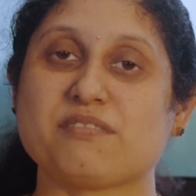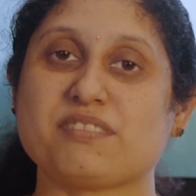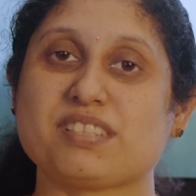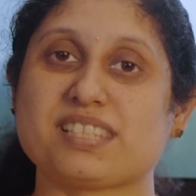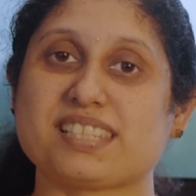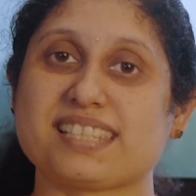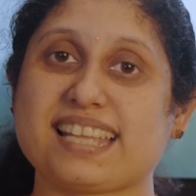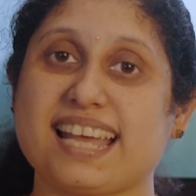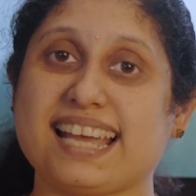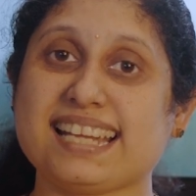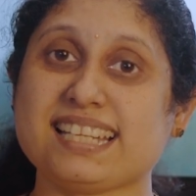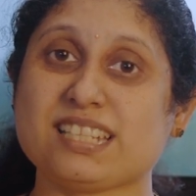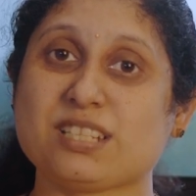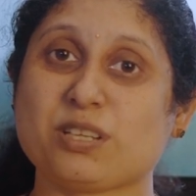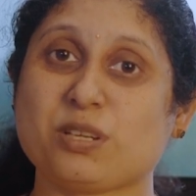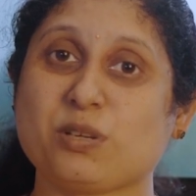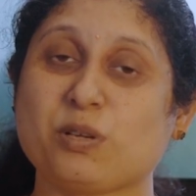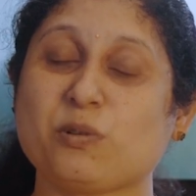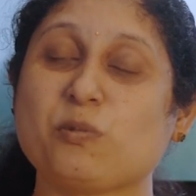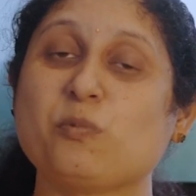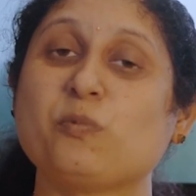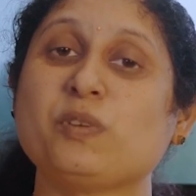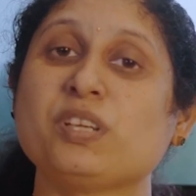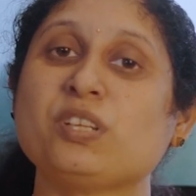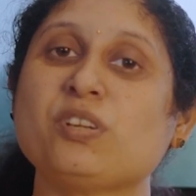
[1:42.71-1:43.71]
is
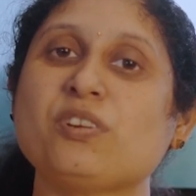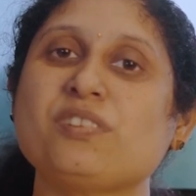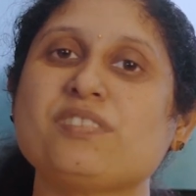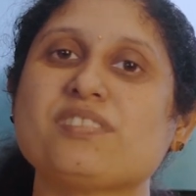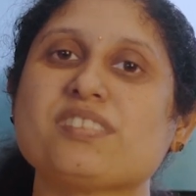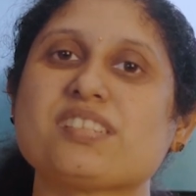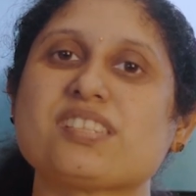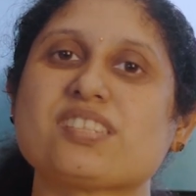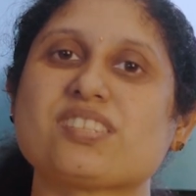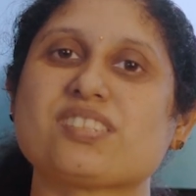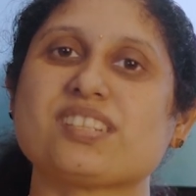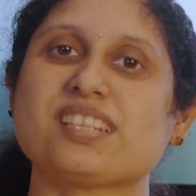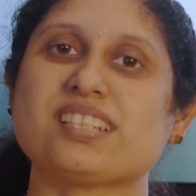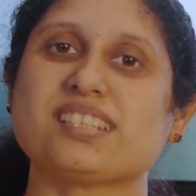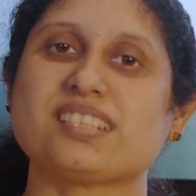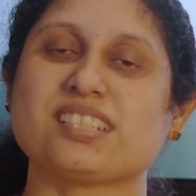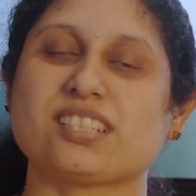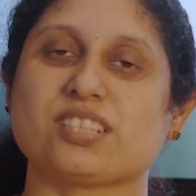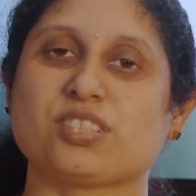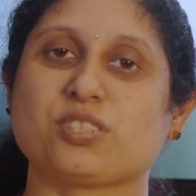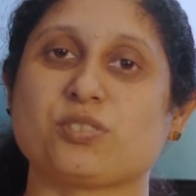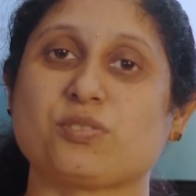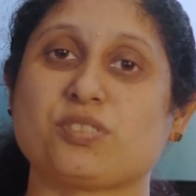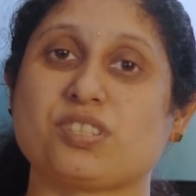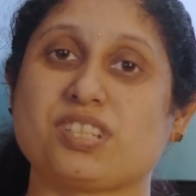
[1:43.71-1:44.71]
that we are not restricted
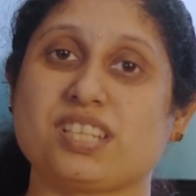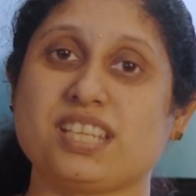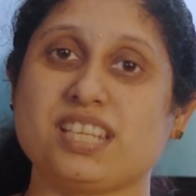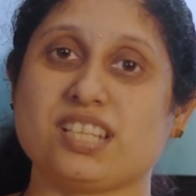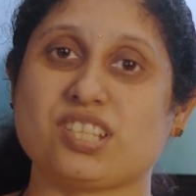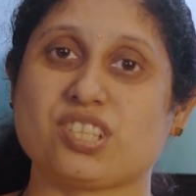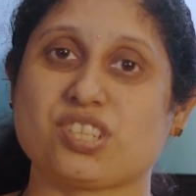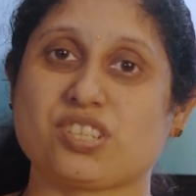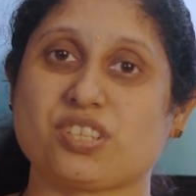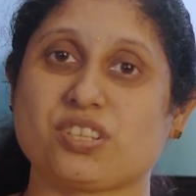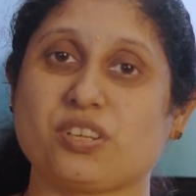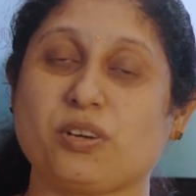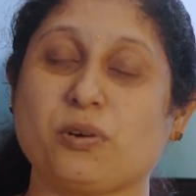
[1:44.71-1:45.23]
to teach